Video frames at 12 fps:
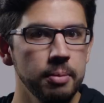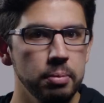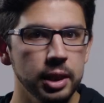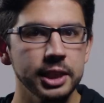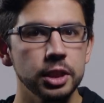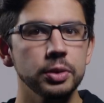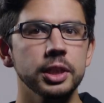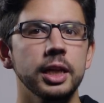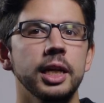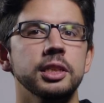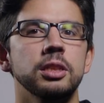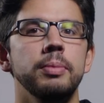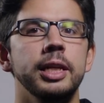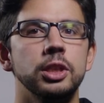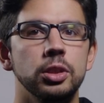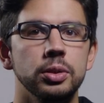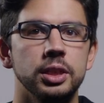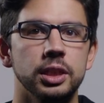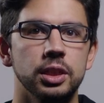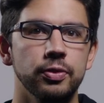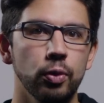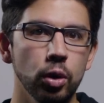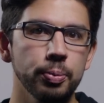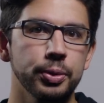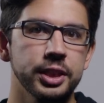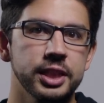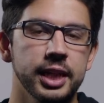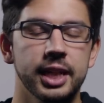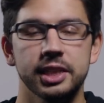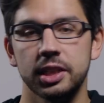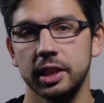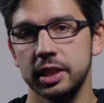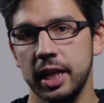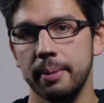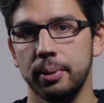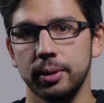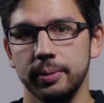but let's use a custom H.264 preset as an example.